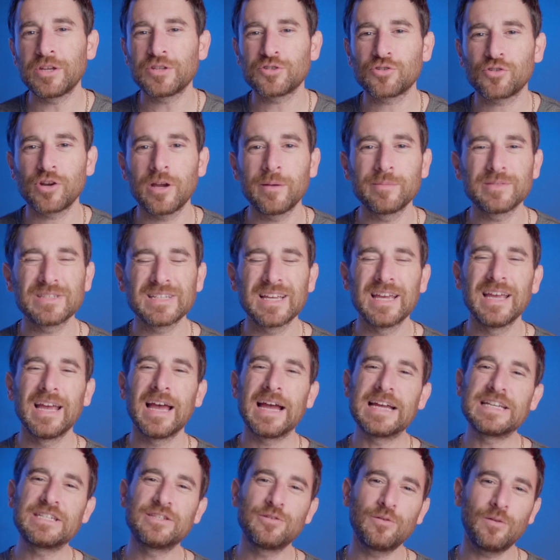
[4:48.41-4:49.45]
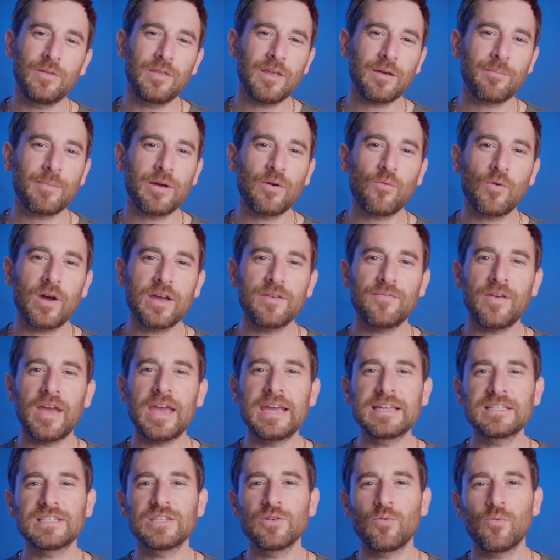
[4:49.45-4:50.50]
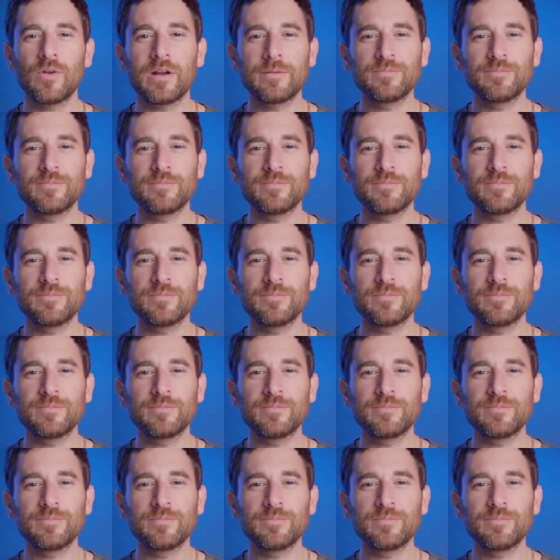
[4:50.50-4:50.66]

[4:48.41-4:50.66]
trips, I do think my wife hates it when